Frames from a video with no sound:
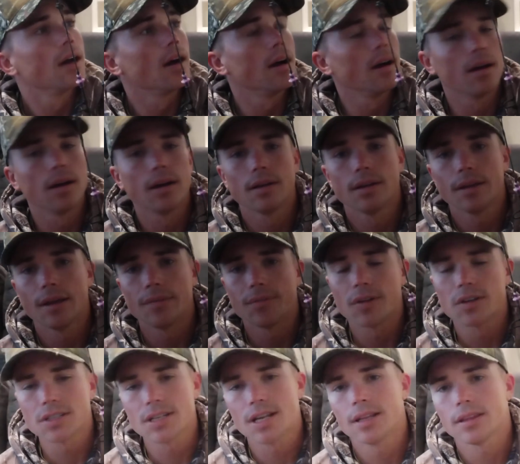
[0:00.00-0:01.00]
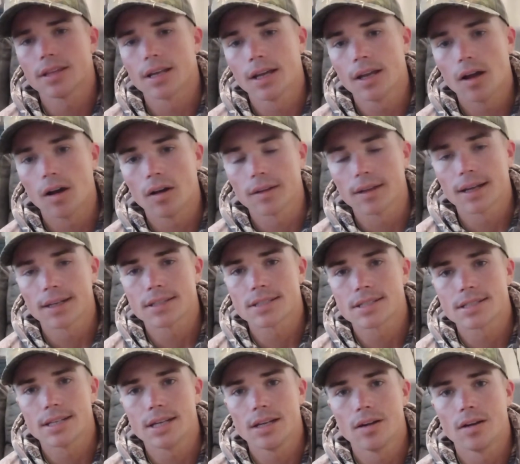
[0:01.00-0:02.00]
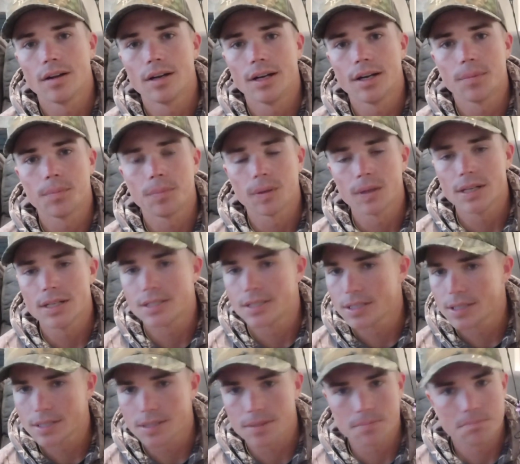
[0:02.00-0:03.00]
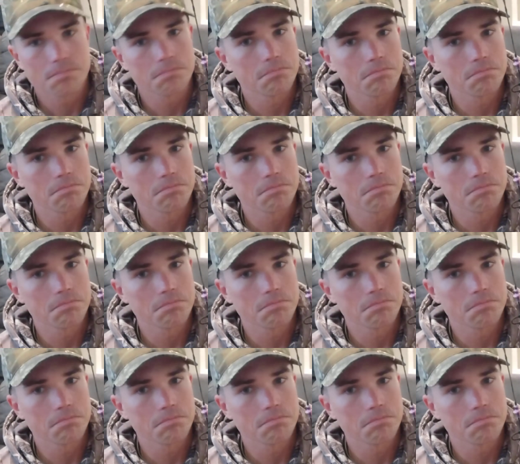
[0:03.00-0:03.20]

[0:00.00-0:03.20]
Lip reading: If there's anything y'all'd like to see on here, please just